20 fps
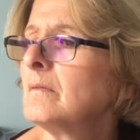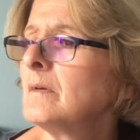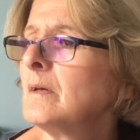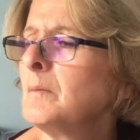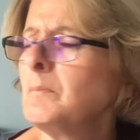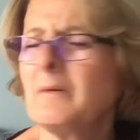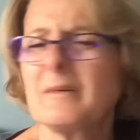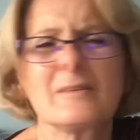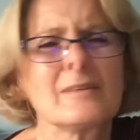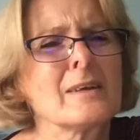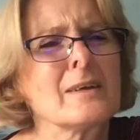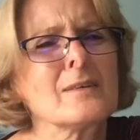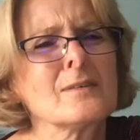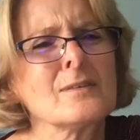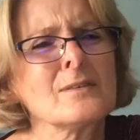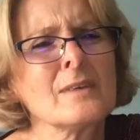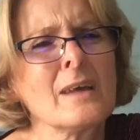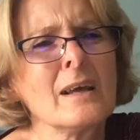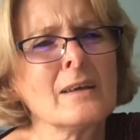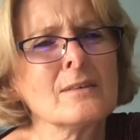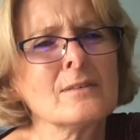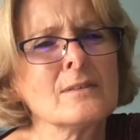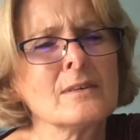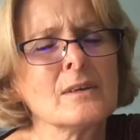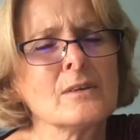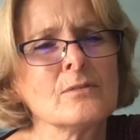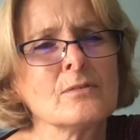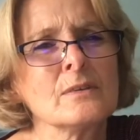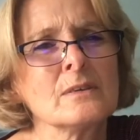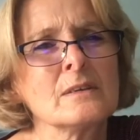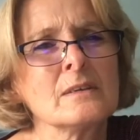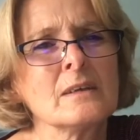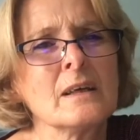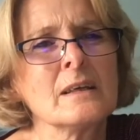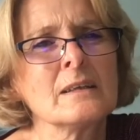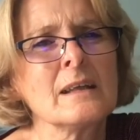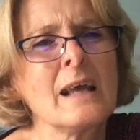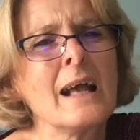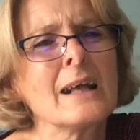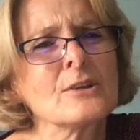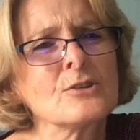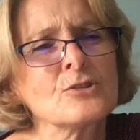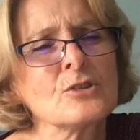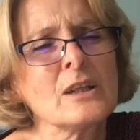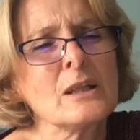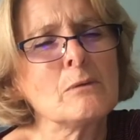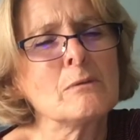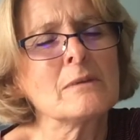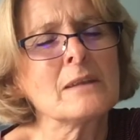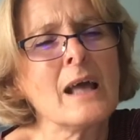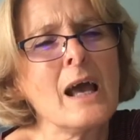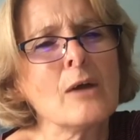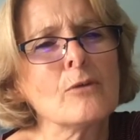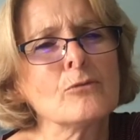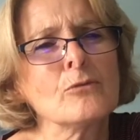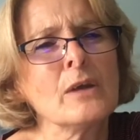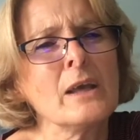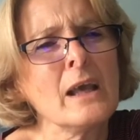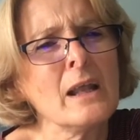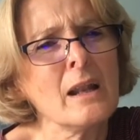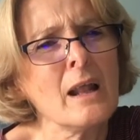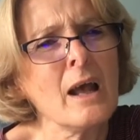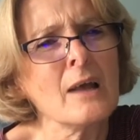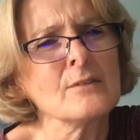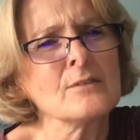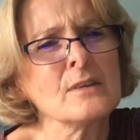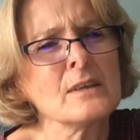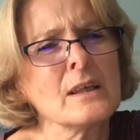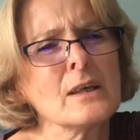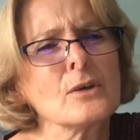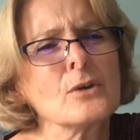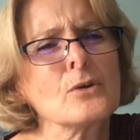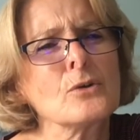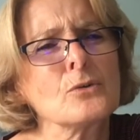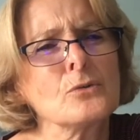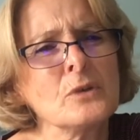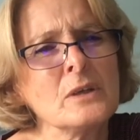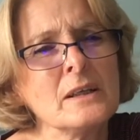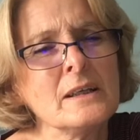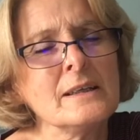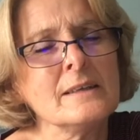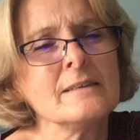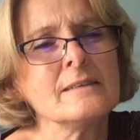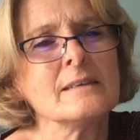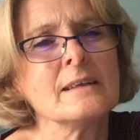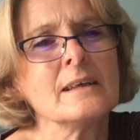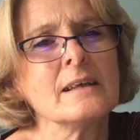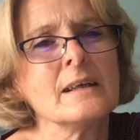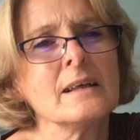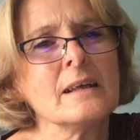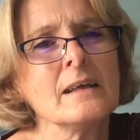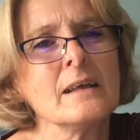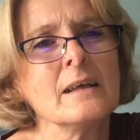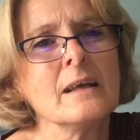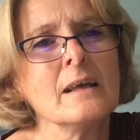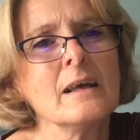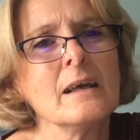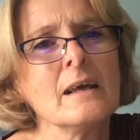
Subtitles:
a bit excessive and actually, without realising it, greedy.